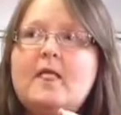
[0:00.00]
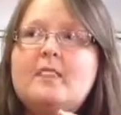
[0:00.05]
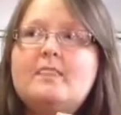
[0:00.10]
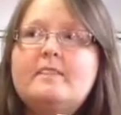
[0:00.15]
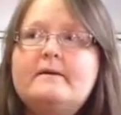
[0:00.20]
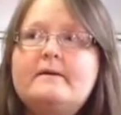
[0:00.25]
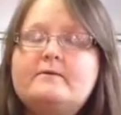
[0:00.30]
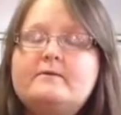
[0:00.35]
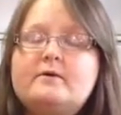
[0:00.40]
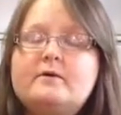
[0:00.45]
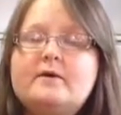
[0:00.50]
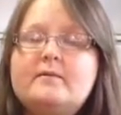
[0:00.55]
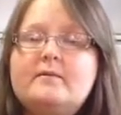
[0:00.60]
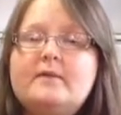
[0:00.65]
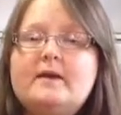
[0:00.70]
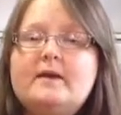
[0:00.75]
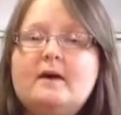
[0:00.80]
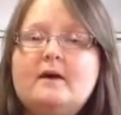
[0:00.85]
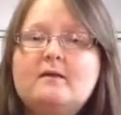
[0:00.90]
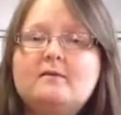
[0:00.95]
there's going to
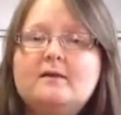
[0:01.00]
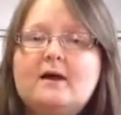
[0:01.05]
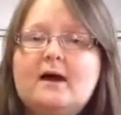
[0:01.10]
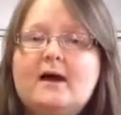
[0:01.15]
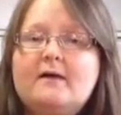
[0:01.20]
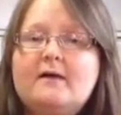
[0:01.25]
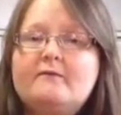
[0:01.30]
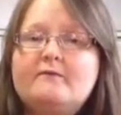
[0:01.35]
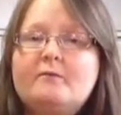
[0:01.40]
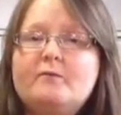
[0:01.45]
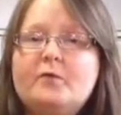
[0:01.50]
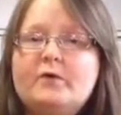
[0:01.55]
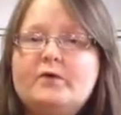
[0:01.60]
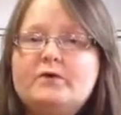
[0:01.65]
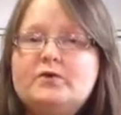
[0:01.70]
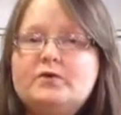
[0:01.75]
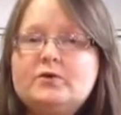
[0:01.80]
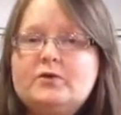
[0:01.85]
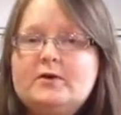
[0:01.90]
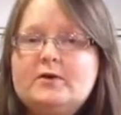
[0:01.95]
be a lot of
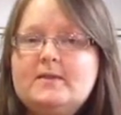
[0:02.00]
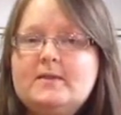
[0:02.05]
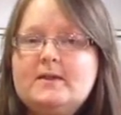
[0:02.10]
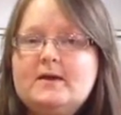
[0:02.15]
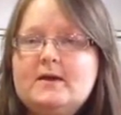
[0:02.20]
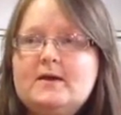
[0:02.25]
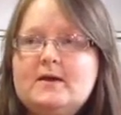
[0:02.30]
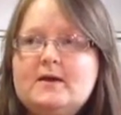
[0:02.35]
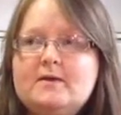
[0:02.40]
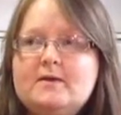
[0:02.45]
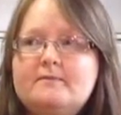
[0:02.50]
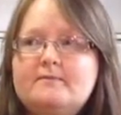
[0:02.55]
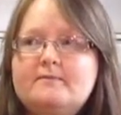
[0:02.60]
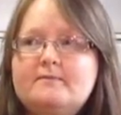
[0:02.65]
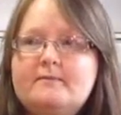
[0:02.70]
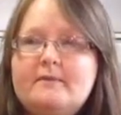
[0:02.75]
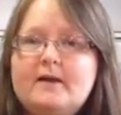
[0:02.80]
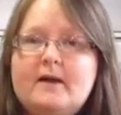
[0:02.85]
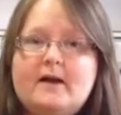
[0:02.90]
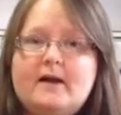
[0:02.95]
moisture in there.
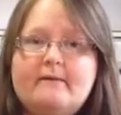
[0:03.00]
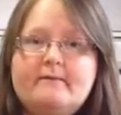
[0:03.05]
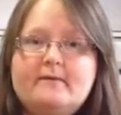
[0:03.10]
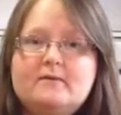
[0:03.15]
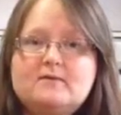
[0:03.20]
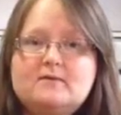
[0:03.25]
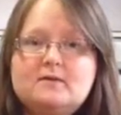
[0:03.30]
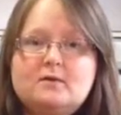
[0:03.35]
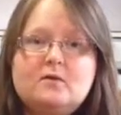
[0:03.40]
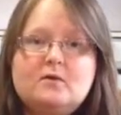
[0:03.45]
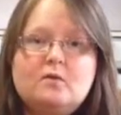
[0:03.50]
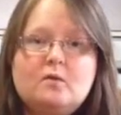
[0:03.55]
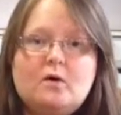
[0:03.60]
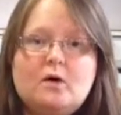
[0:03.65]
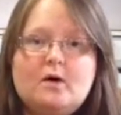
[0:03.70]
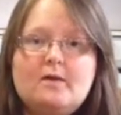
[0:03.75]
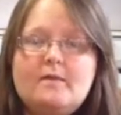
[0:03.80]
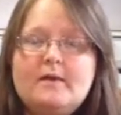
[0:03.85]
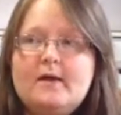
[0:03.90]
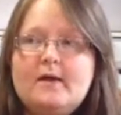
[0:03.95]
Obviously,
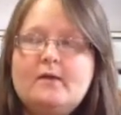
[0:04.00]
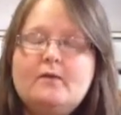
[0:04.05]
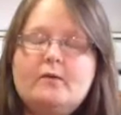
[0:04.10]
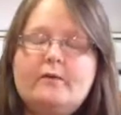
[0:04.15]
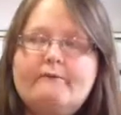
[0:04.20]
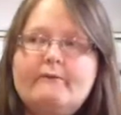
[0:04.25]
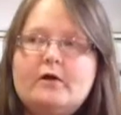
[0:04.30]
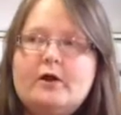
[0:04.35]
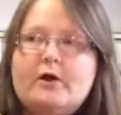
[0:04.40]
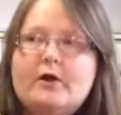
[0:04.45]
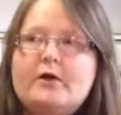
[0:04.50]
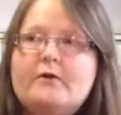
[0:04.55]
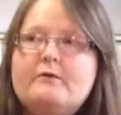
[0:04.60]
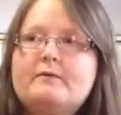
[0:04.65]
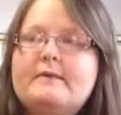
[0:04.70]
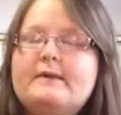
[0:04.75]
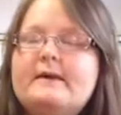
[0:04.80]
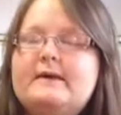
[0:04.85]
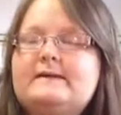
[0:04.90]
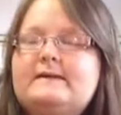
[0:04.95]
watermelon, we've gone
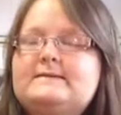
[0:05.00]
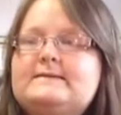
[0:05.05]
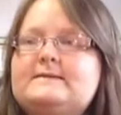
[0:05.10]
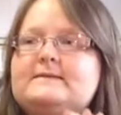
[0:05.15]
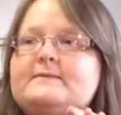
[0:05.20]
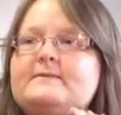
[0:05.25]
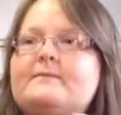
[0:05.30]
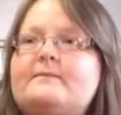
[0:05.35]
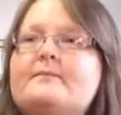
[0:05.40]
over this.